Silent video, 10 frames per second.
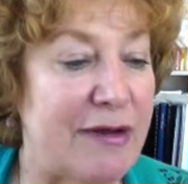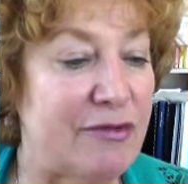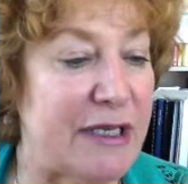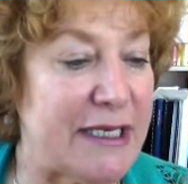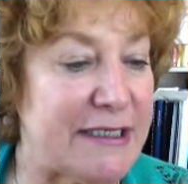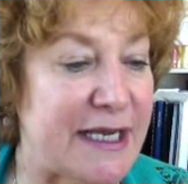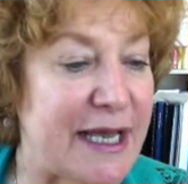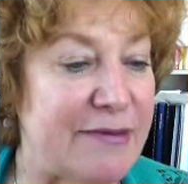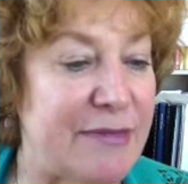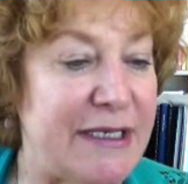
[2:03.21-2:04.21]
I realized that I
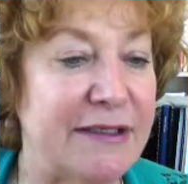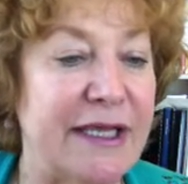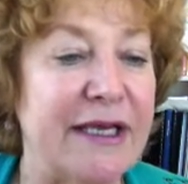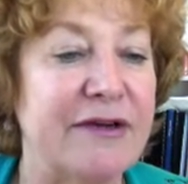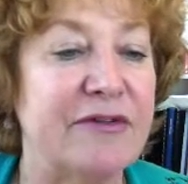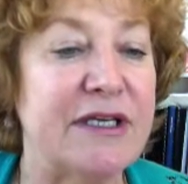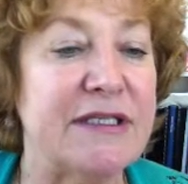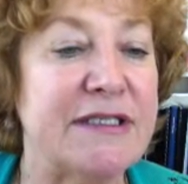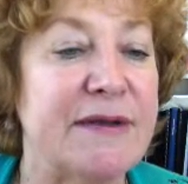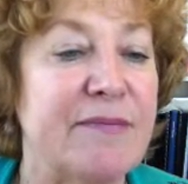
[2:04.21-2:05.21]
hadn't made a link of
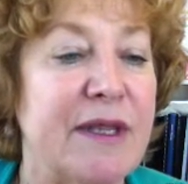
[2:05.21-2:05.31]
this,